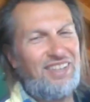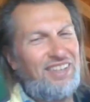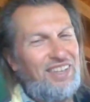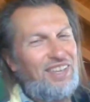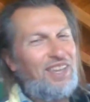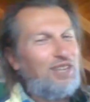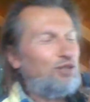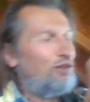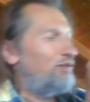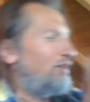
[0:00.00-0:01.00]
in case
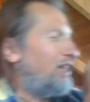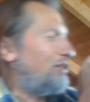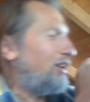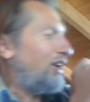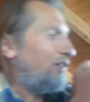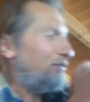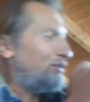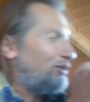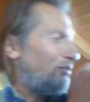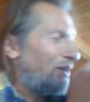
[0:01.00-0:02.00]
of I don't have
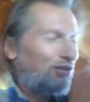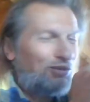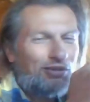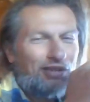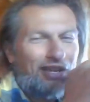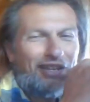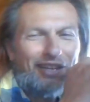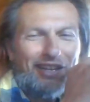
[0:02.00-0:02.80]
so much to say.